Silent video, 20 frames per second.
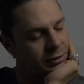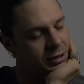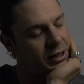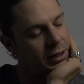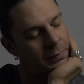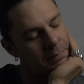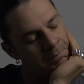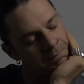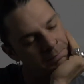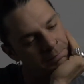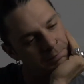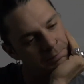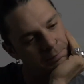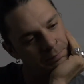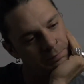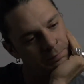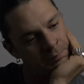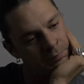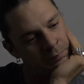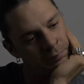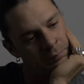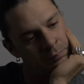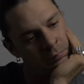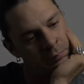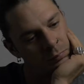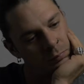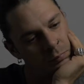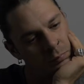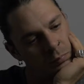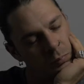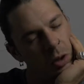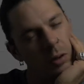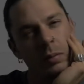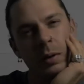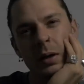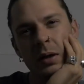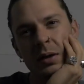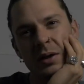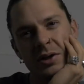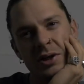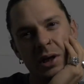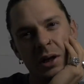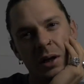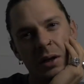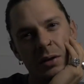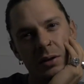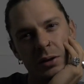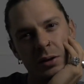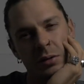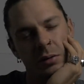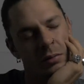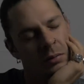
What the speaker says: say, what do I need to change?